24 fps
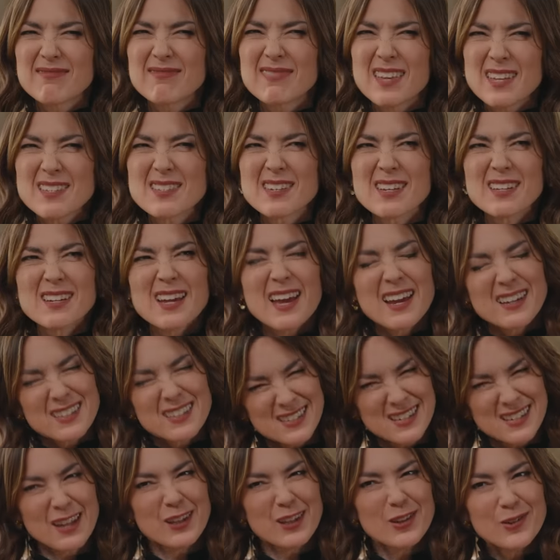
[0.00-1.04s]
this going to
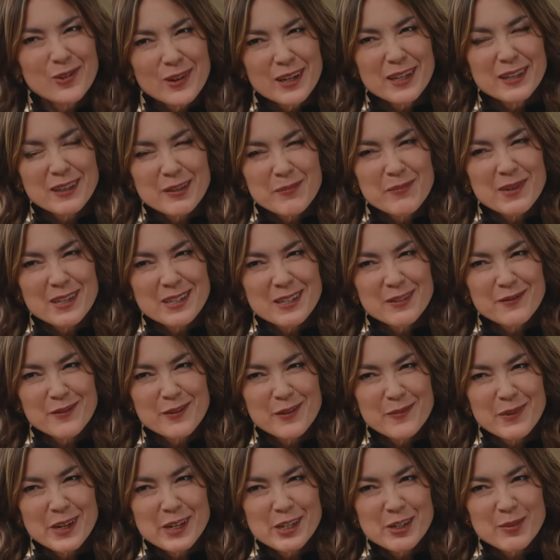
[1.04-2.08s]
accelerate the
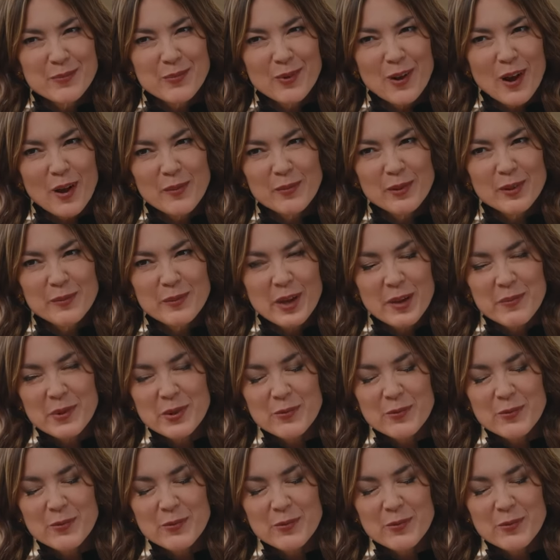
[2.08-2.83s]
misinformation problem? I